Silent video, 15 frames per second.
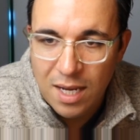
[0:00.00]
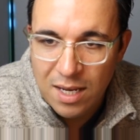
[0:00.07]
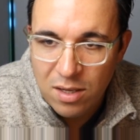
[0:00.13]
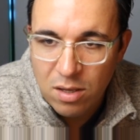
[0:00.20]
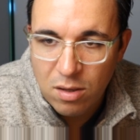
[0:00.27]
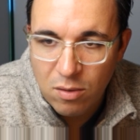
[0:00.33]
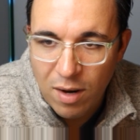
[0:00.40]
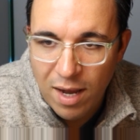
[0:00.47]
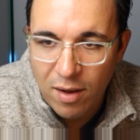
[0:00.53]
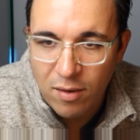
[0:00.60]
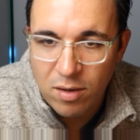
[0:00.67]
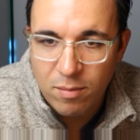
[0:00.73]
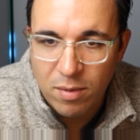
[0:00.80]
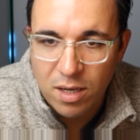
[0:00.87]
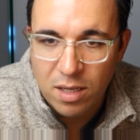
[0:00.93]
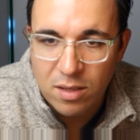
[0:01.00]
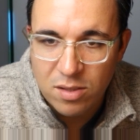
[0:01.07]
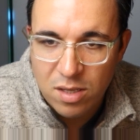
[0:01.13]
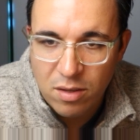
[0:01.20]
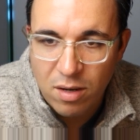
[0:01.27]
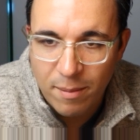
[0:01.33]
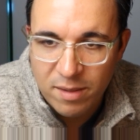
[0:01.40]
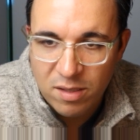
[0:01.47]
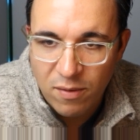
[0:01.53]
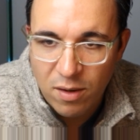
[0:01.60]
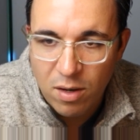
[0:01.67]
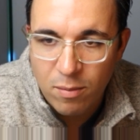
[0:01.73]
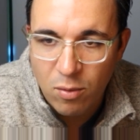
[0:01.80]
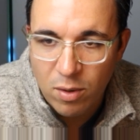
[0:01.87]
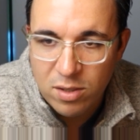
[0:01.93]
into the ground, but in the southern hemisphere,
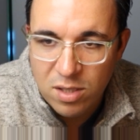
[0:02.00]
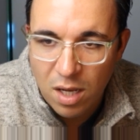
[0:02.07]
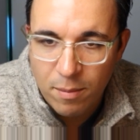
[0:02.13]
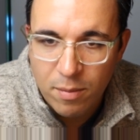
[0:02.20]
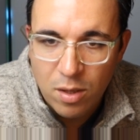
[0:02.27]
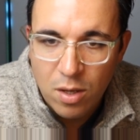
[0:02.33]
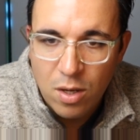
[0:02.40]
it points up